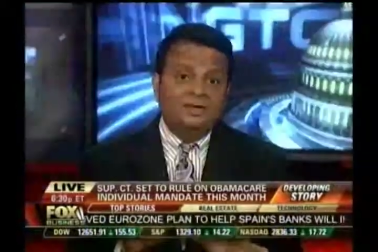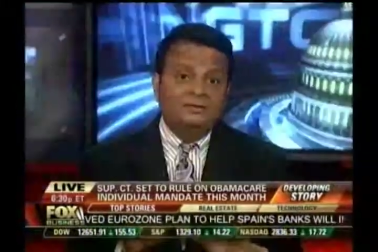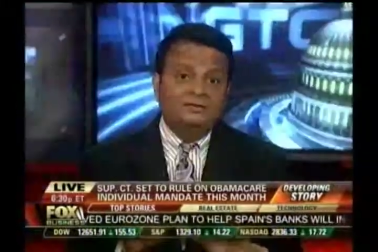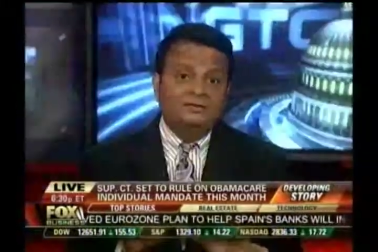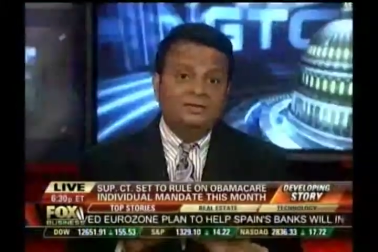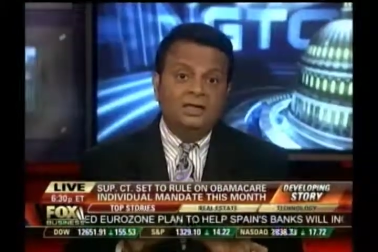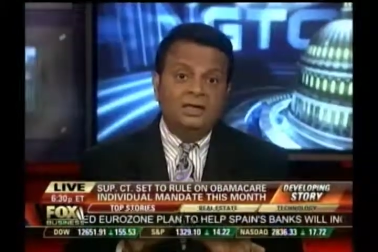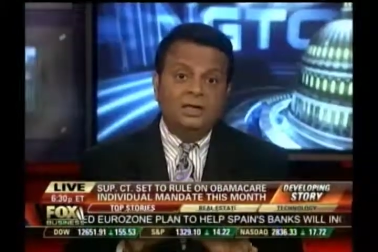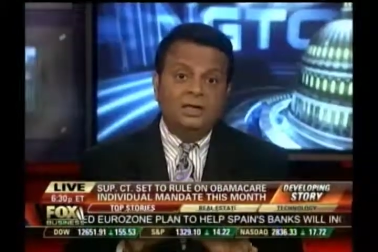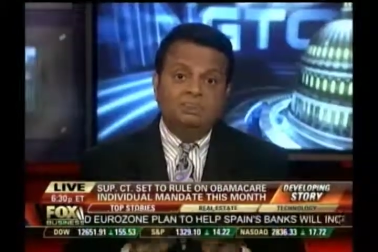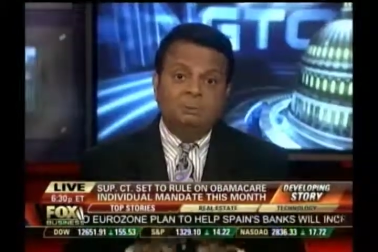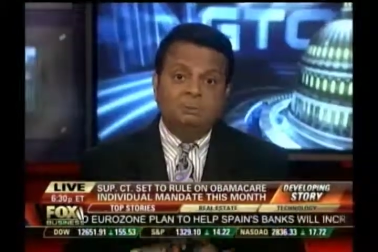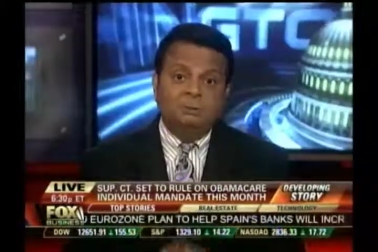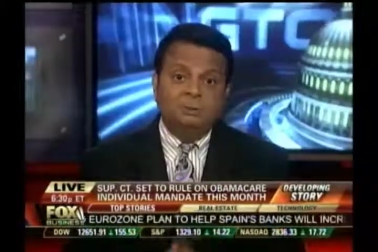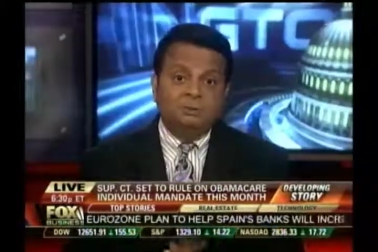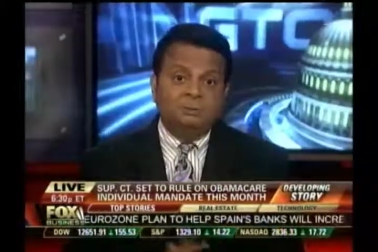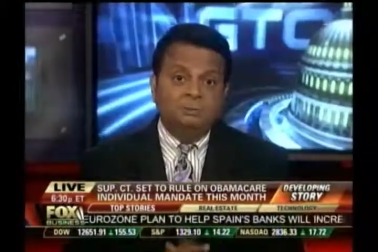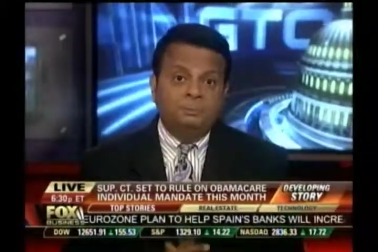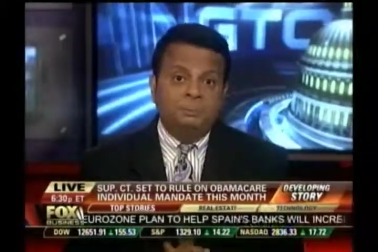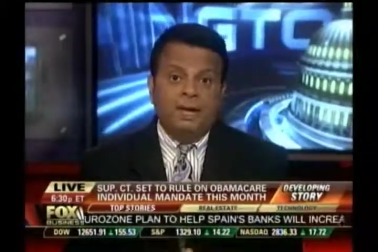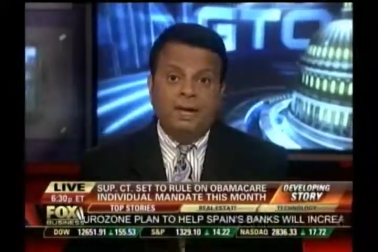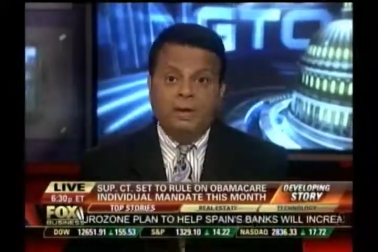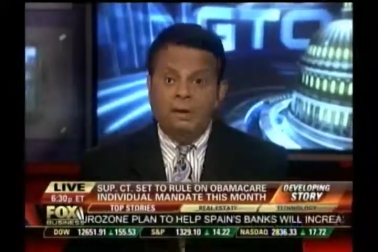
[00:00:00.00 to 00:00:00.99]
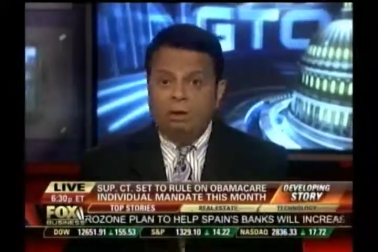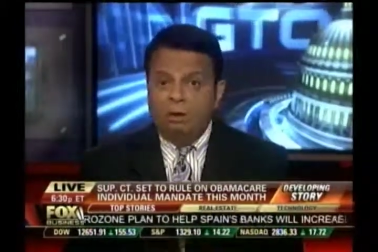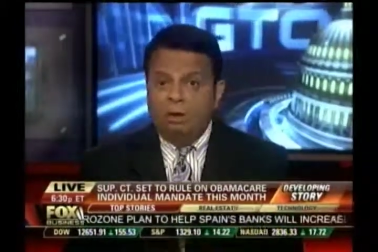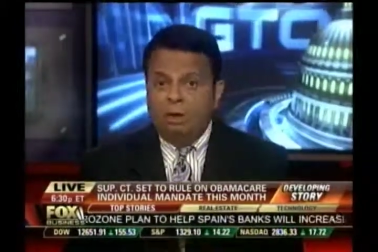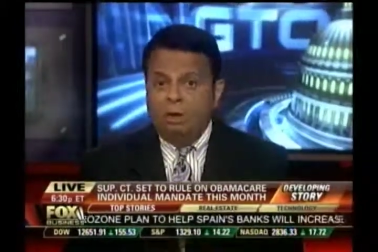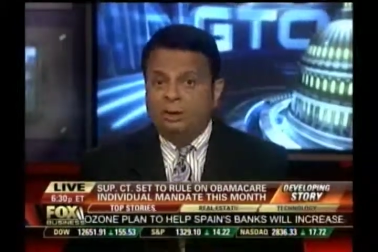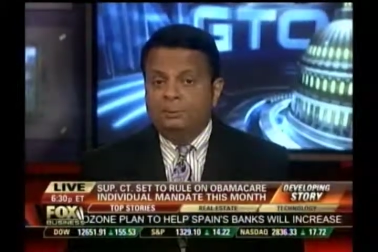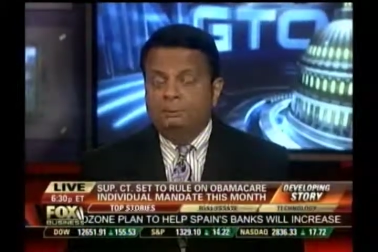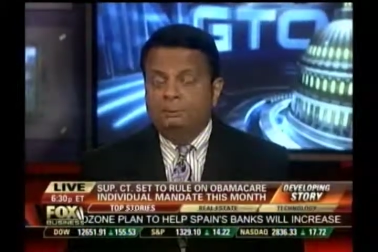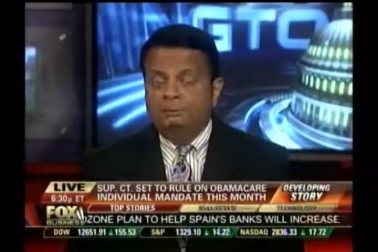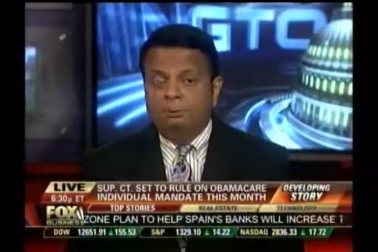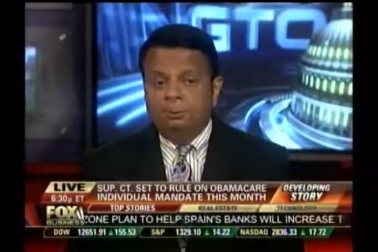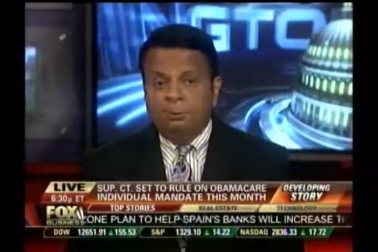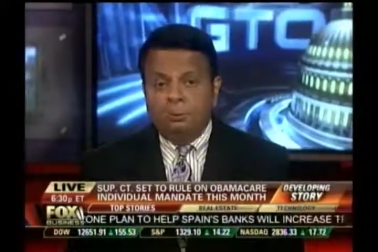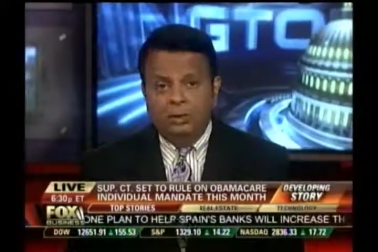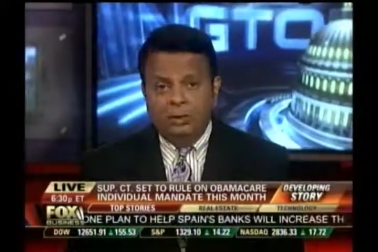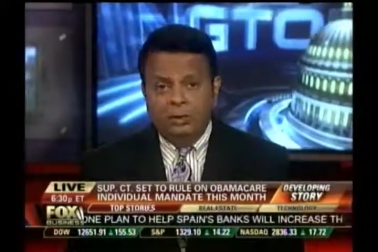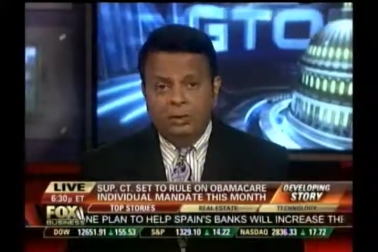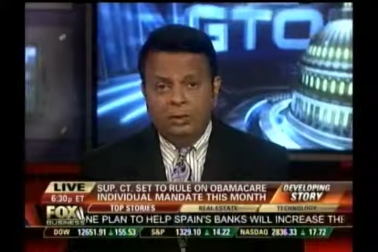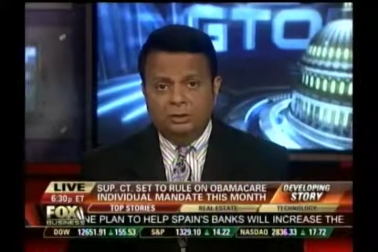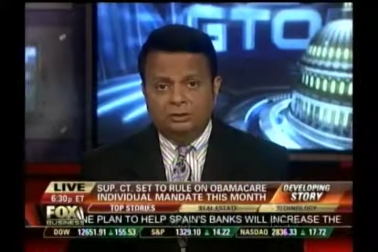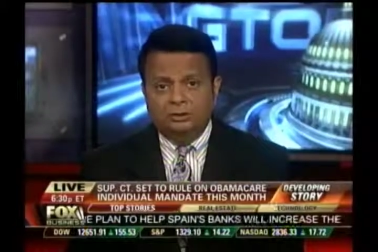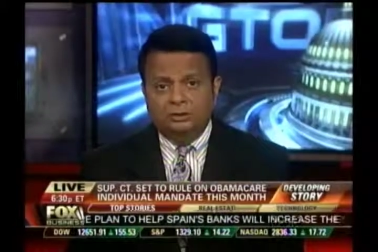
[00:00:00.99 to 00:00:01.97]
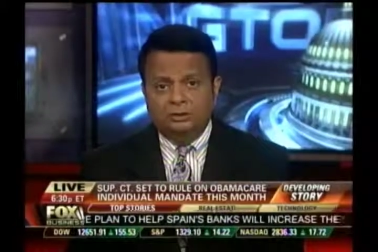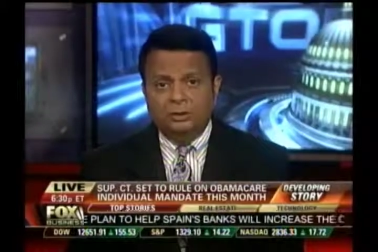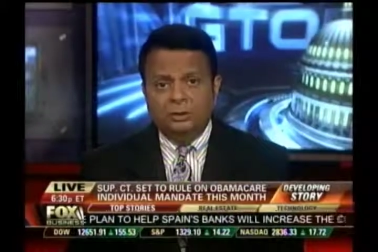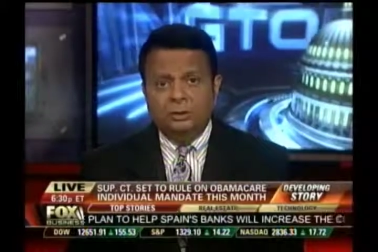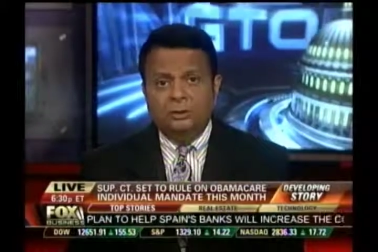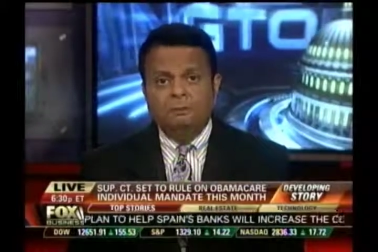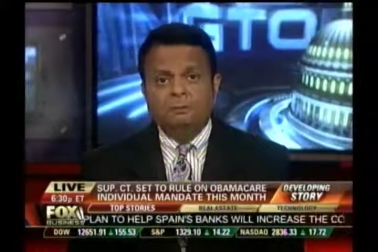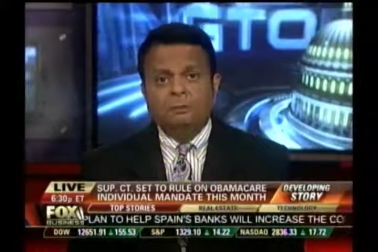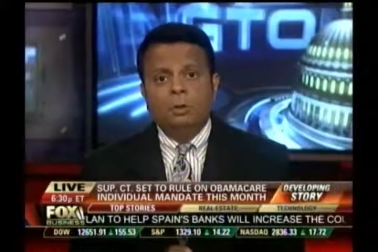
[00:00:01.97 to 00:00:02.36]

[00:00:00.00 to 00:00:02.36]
going to get pushed back on employers,